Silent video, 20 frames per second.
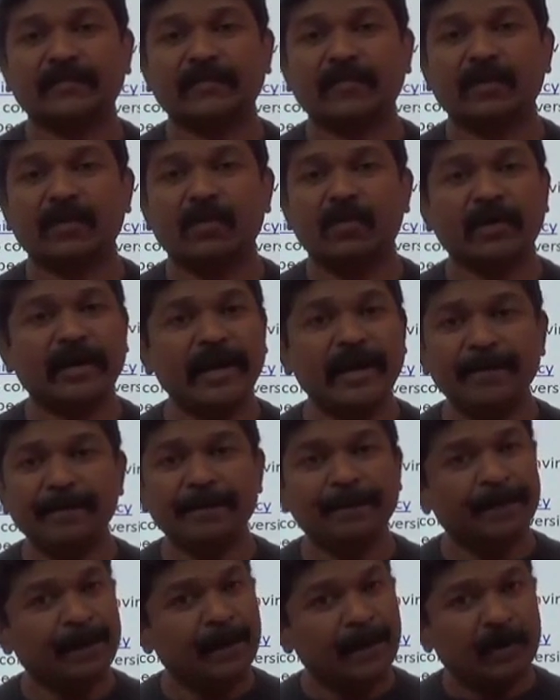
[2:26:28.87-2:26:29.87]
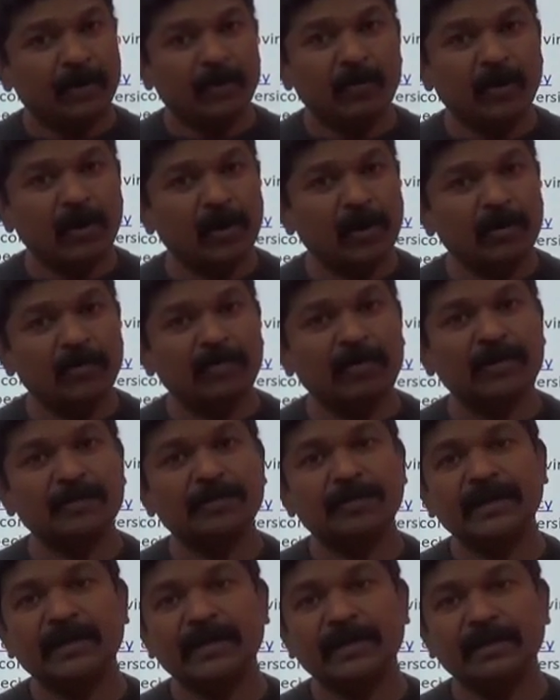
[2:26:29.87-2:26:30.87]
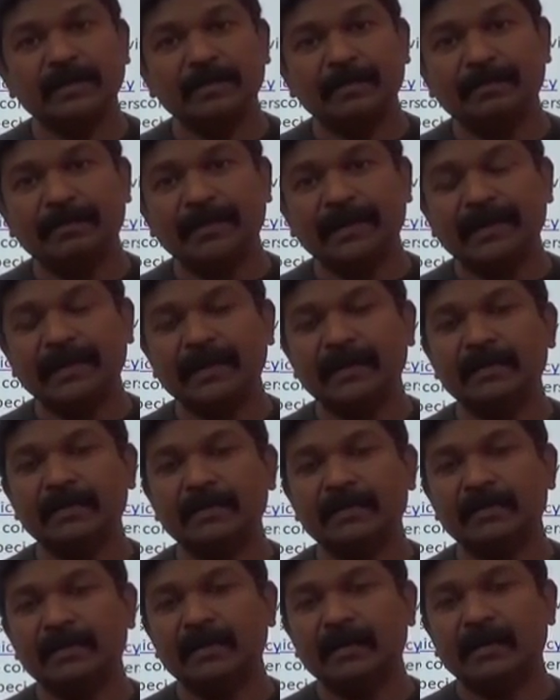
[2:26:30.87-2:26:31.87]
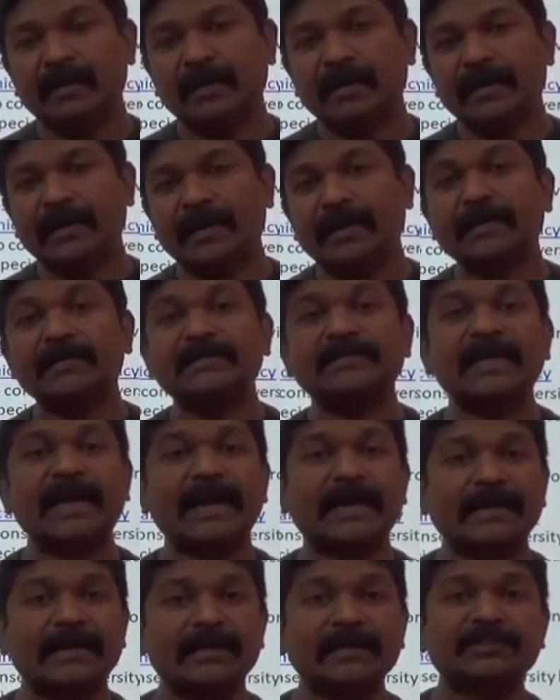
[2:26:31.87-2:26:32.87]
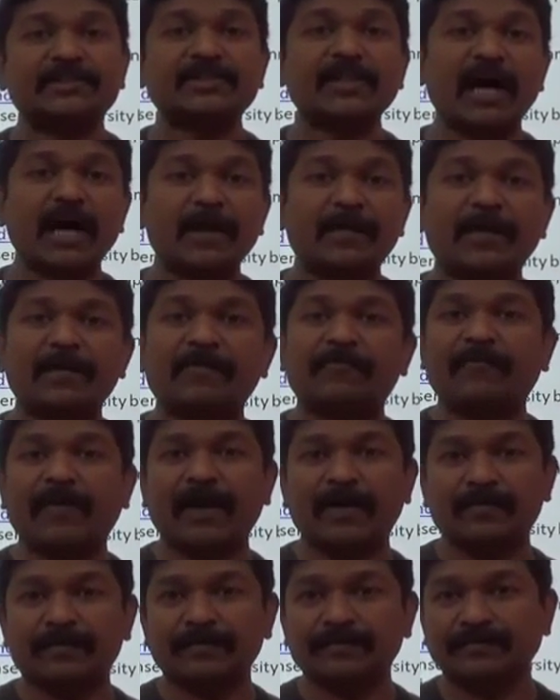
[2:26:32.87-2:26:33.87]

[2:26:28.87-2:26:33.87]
Okay? Tomorrow we will be meeting exactly sharp at 5.